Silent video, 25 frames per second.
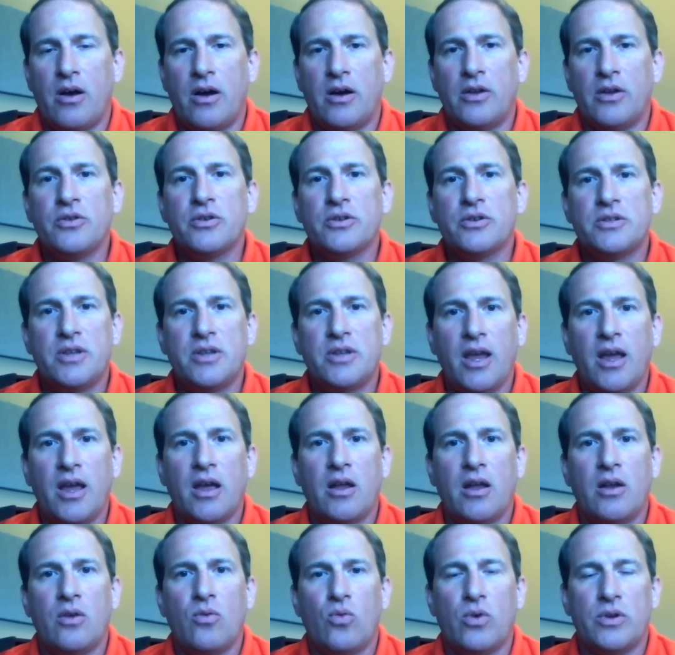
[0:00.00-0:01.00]

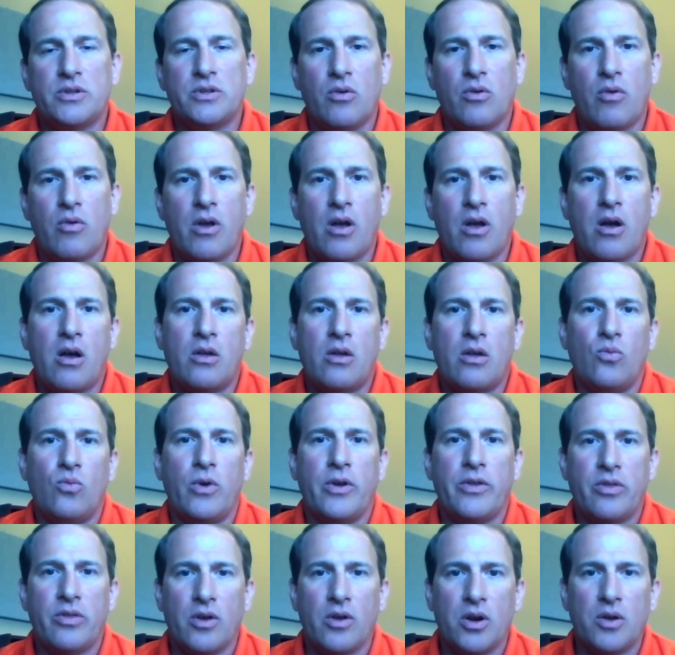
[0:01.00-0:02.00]
understand what's going on
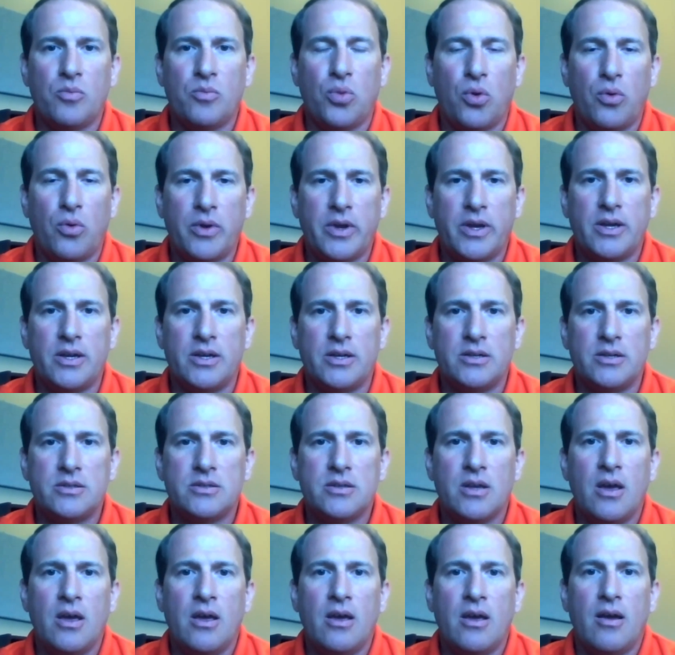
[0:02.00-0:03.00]
with their
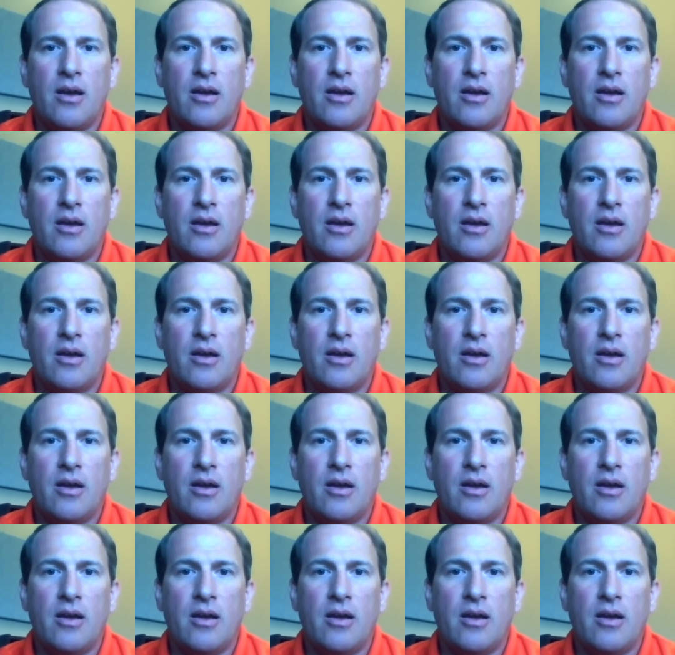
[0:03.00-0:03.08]
employees